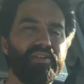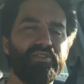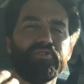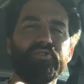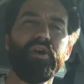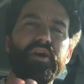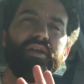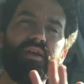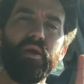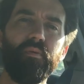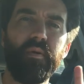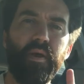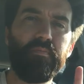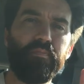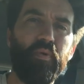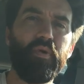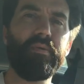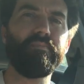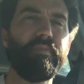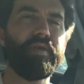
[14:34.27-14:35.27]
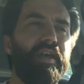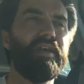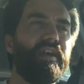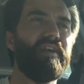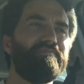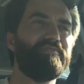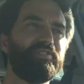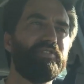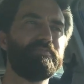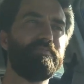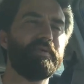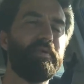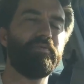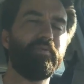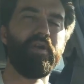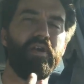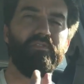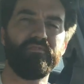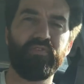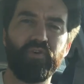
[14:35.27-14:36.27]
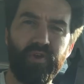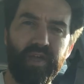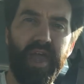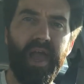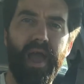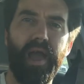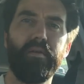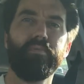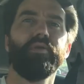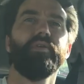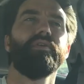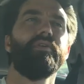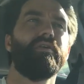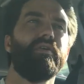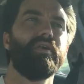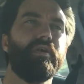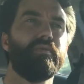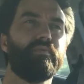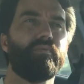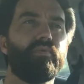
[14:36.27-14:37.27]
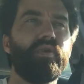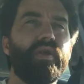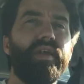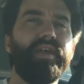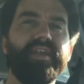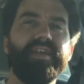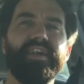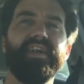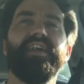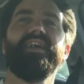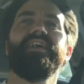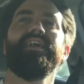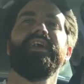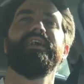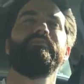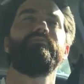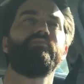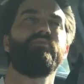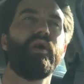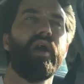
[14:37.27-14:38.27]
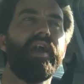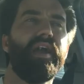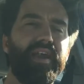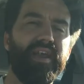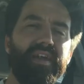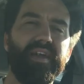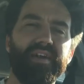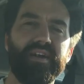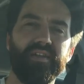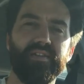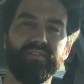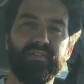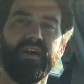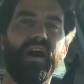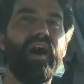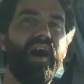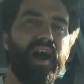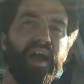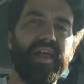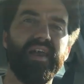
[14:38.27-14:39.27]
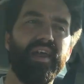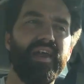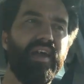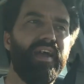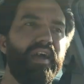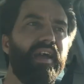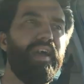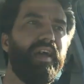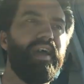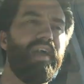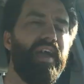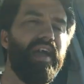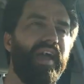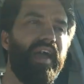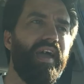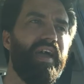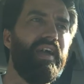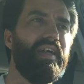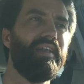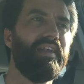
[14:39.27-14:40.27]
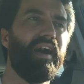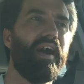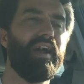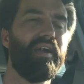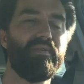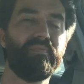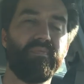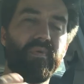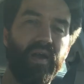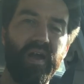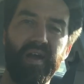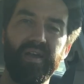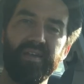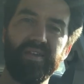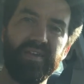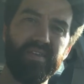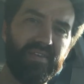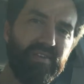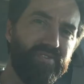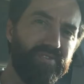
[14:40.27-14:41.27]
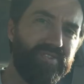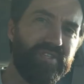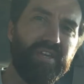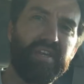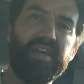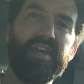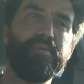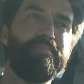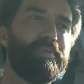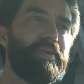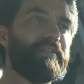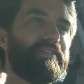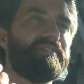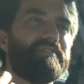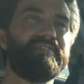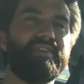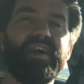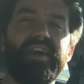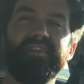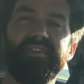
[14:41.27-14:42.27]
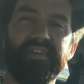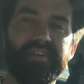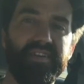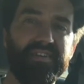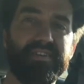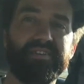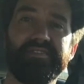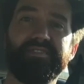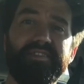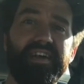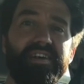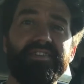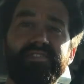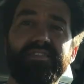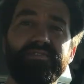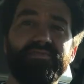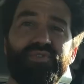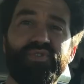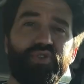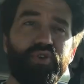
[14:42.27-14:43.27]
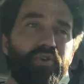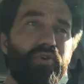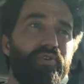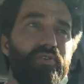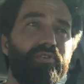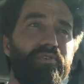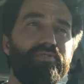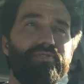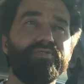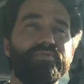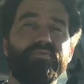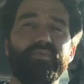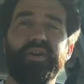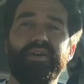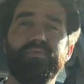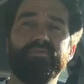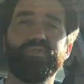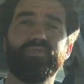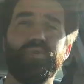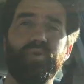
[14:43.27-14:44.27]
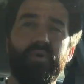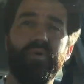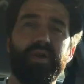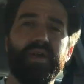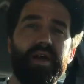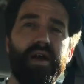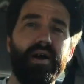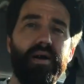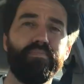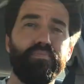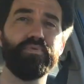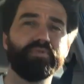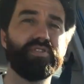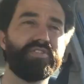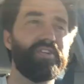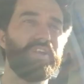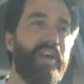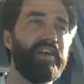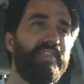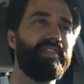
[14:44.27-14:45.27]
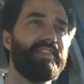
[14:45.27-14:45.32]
so anyhow, my point being, I've just been around vocabulary and reading and writing a lot. And I used to keep extensive journals when I was growing up, which I